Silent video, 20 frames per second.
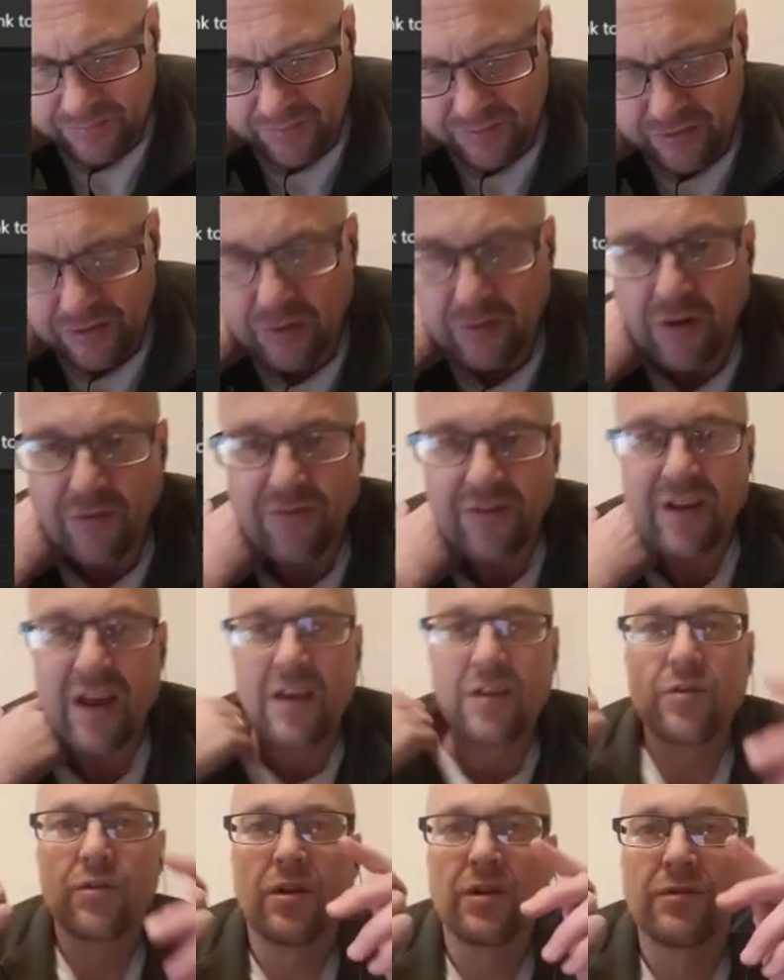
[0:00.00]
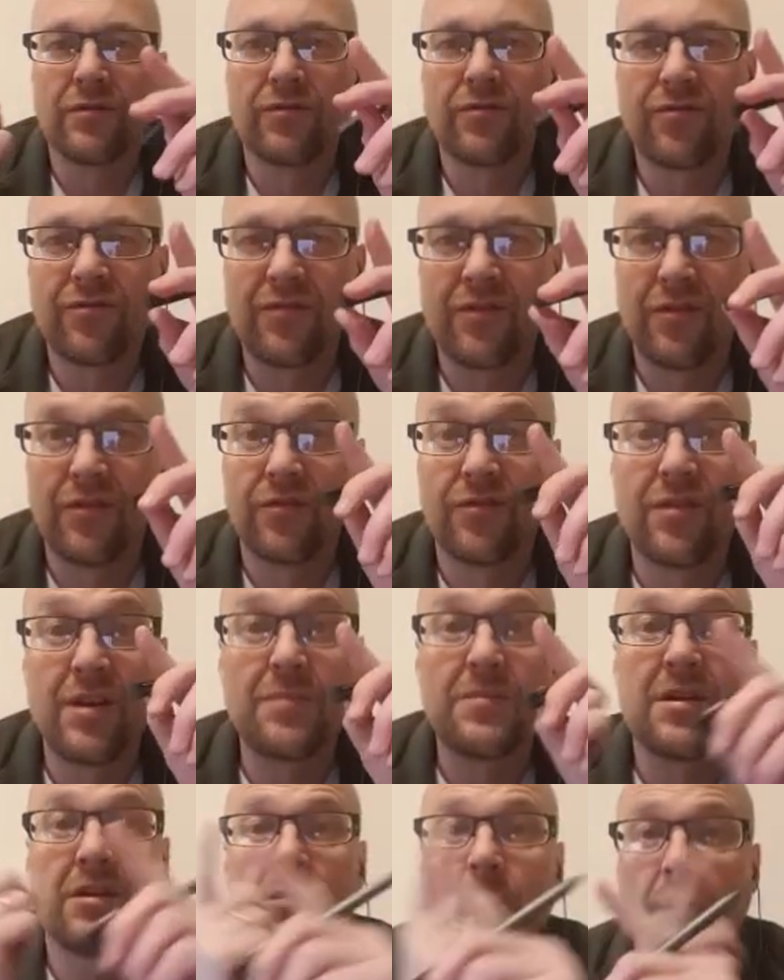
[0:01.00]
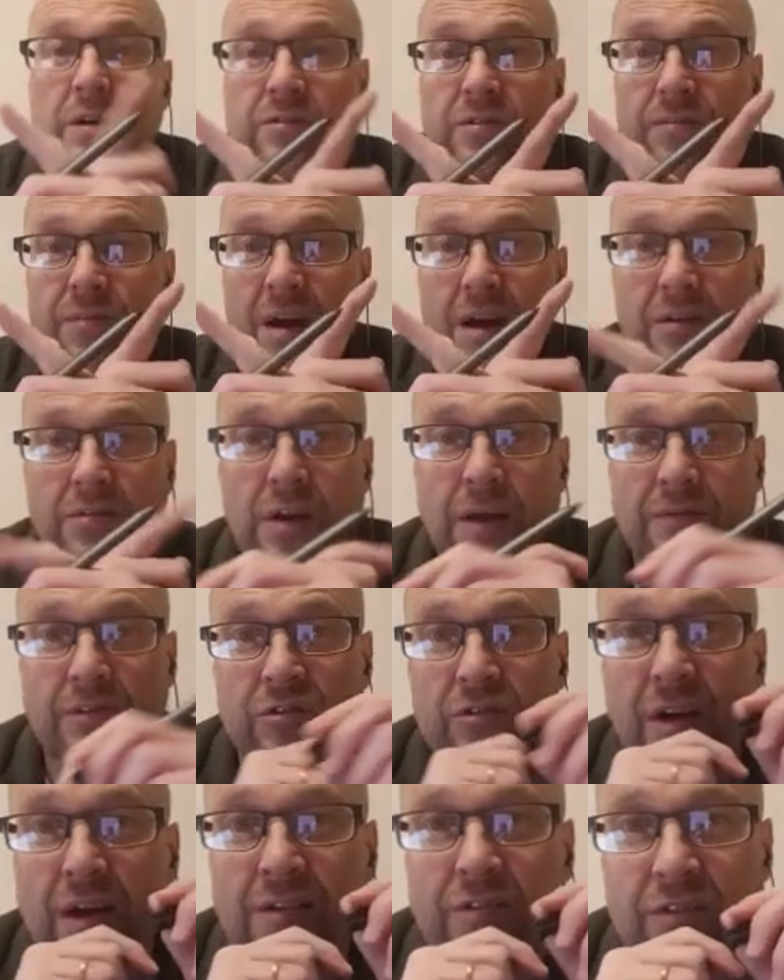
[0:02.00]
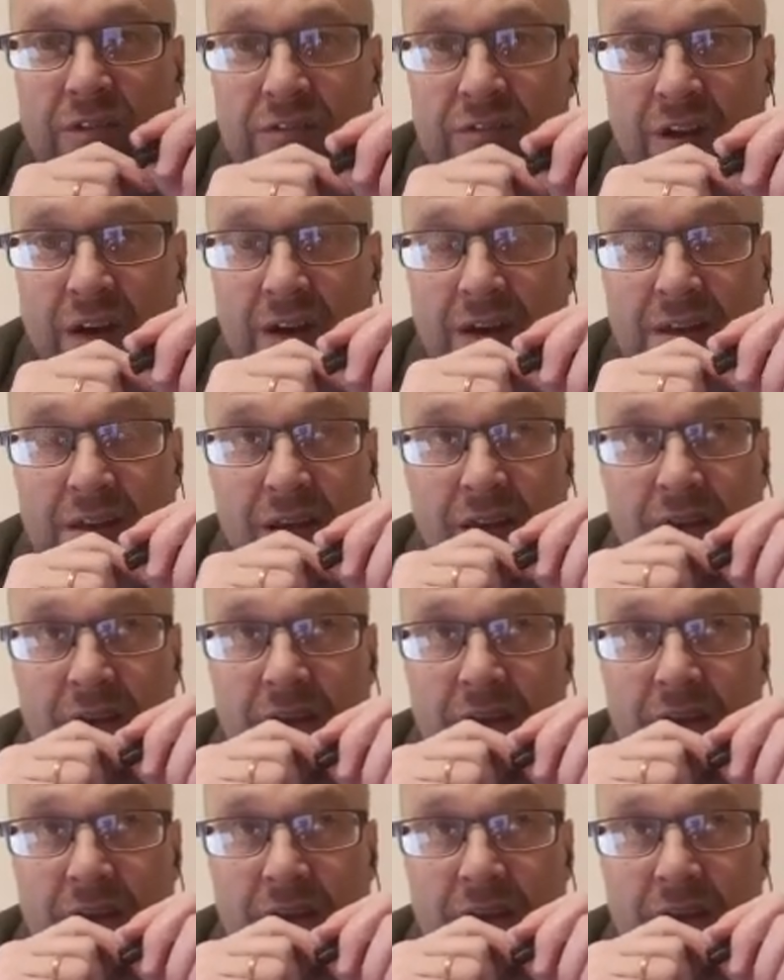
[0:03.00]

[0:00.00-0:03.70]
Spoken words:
So don't forget, you can, if you flip the equation around, you have to change the sign.